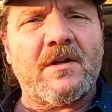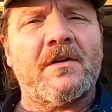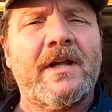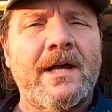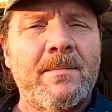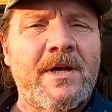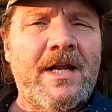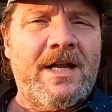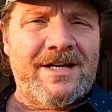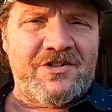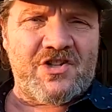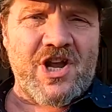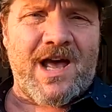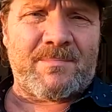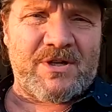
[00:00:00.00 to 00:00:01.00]
The
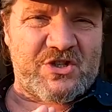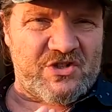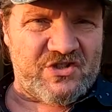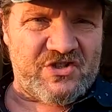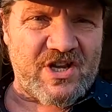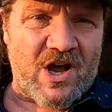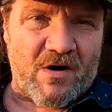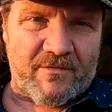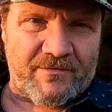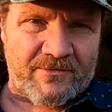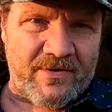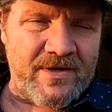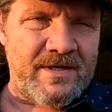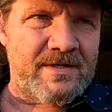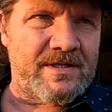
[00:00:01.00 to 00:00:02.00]
laminating job
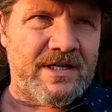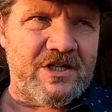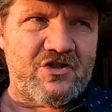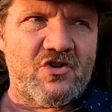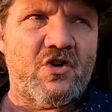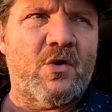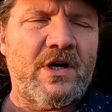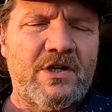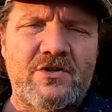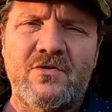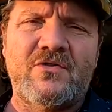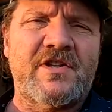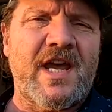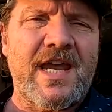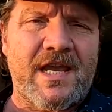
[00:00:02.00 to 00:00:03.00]
itself is going
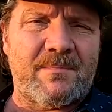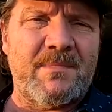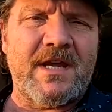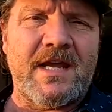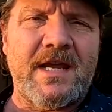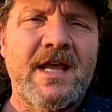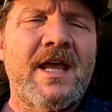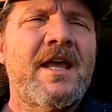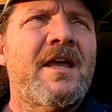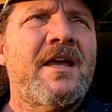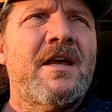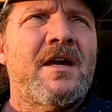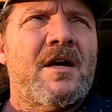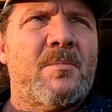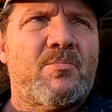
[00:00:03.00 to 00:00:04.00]
to take me
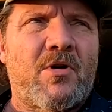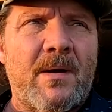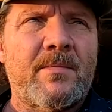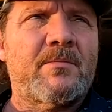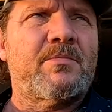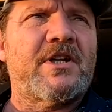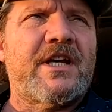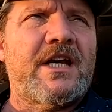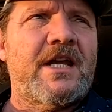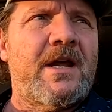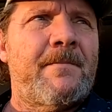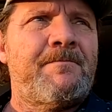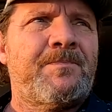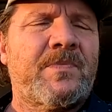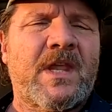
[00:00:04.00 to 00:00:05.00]

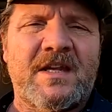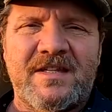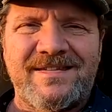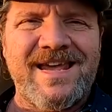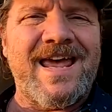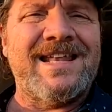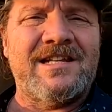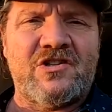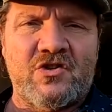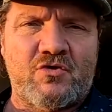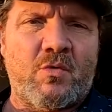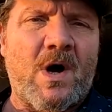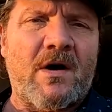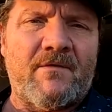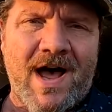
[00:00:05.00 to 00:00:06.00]
probably 10 to
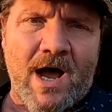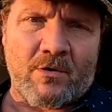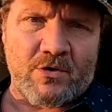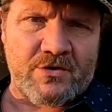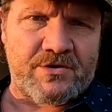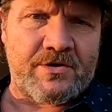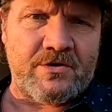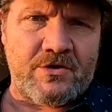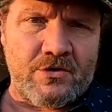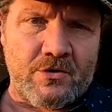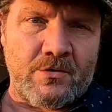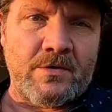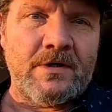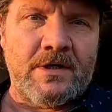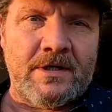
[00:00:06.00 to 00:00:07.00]
12 hours to
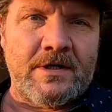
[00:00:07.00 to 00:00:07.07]
do,